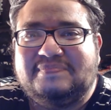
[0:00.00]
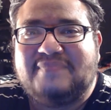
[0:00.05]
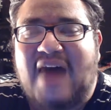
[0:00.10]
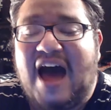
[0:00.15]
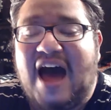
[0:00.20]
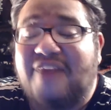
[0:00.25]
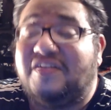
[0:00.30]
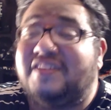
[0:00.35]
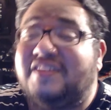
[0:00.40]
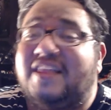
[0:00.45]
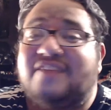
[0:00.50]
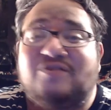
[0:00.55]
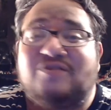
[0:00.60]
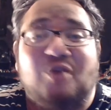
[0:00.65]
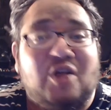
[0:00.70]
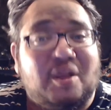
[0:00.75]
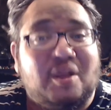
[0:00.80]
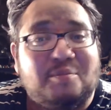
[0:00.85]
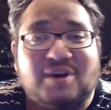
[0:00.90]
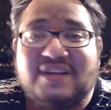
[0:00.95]
think that's
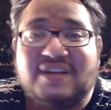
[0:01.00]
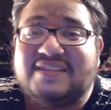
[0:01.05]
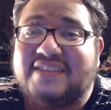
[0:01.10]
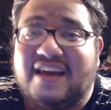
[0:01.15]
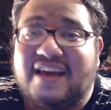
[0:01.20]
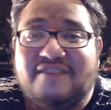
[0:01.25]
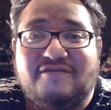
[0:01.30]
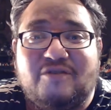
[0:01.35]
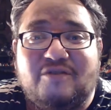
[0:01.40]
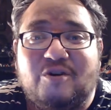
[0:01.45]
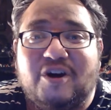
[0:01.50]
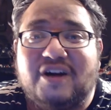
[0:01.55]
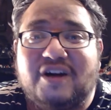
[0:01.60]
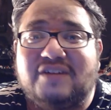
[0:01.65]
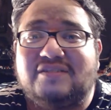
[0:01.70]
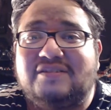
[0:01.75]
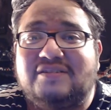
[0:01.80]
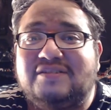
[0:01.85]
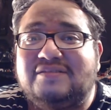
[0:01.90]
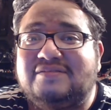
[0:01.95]
all I'm gonna say for it.
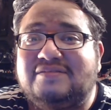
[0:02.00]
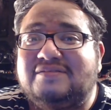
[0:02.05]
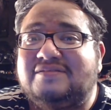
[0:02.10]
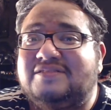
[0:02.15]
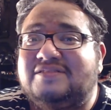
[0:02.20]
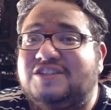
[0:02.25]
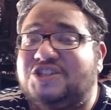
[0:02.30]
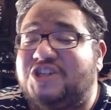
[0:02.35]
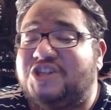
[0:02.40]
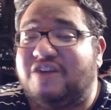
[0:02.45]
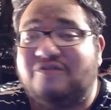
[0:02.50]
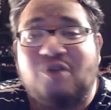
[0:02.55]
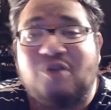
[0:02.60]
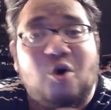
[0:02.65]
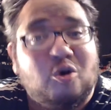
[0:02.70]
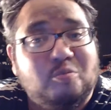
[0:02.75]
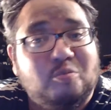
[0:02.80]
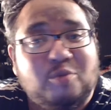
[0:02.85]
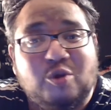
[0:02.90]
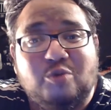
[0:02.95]
The Jeff
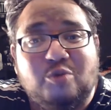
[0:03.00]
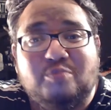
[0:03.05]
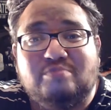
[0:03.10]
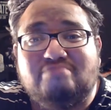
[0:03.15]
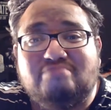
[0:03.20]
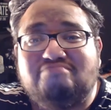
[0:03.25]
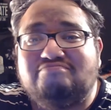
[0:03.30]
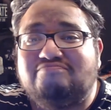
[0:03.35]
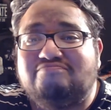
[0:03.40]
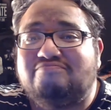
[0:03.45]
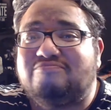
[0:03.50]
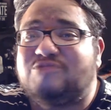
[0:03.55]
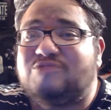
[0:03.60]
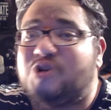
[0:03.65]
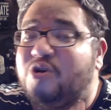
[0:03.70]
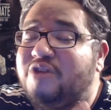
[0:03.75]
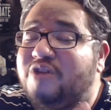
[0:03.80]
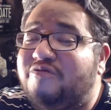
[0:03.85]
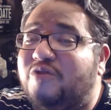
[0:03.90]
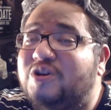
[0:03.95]
Goldblum,
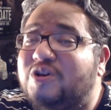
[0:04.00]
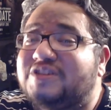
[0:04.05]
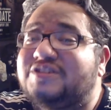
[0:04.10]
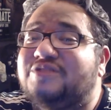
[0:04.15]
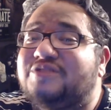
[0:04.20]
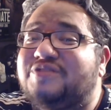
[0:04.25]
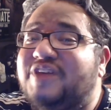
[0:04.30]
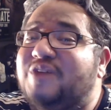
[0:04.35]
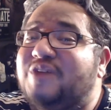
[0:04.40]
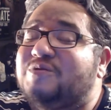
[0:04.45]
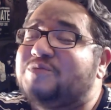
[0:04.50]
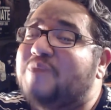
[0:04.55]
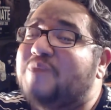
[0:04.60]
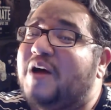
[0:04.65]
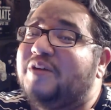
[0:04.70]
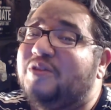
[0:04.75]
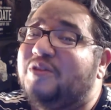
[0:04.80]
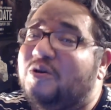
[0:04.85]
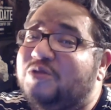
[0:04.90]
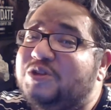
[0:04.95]
Jodie Foster thing was probably
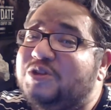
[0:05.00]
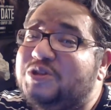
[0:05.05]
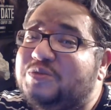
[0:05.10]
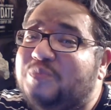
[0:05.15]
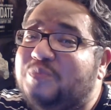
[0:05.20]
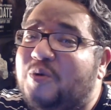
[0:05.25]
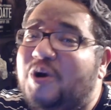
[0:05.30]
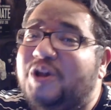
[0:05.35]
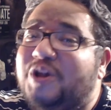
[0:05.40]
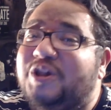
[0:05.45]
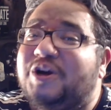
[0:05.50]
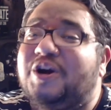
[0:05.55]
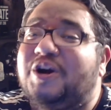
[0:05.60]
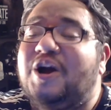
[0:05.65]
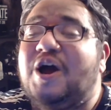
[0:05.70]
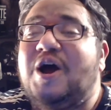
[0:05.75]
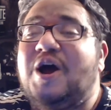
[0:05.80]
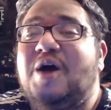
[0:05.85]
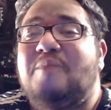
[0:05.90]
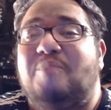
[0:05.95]
the only spoiler,
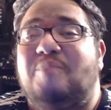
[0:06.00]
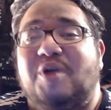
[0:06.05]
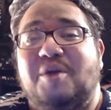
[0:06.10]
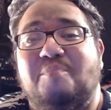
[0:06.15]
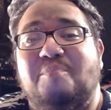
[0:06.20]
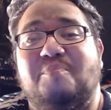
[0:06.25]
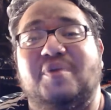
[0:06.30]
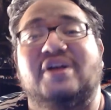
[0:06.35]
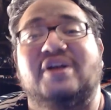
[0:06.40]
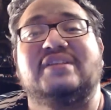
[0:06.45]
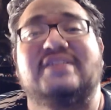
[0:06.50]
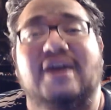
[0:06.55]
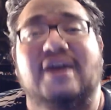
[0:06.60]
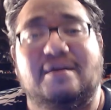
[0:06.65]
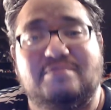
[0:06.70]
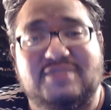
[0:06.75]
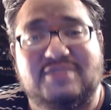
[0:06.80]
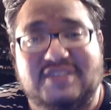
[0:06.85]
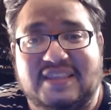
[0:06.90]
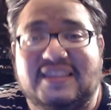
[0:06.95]
but it built
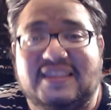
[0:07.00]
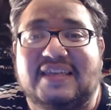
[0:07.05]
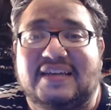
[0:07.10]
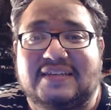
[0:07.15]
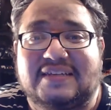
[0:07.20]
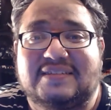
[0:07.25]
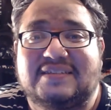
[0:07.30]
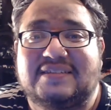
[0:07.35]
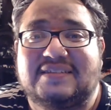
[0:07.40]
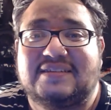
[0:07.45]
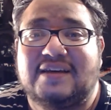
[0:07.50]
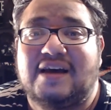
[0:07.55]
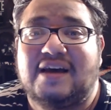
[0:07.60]
up to this.